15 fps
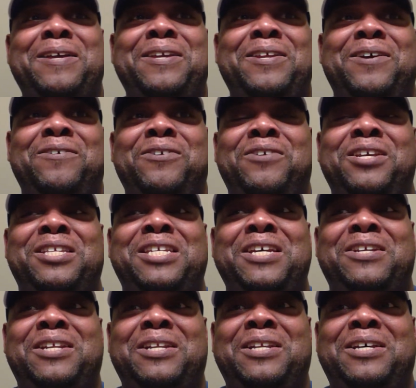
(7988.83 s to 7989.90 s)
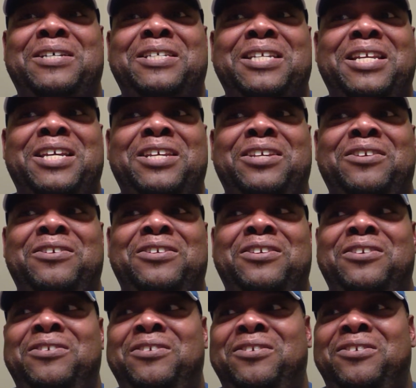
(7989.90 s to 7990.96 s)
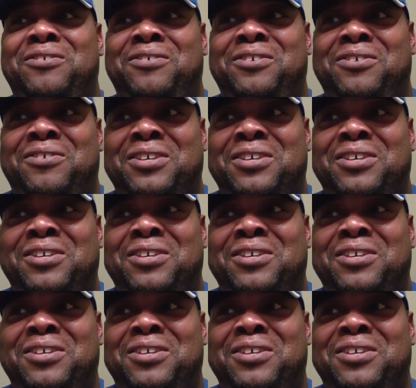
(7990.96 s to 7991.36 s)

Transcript: you could tell the looks, and then you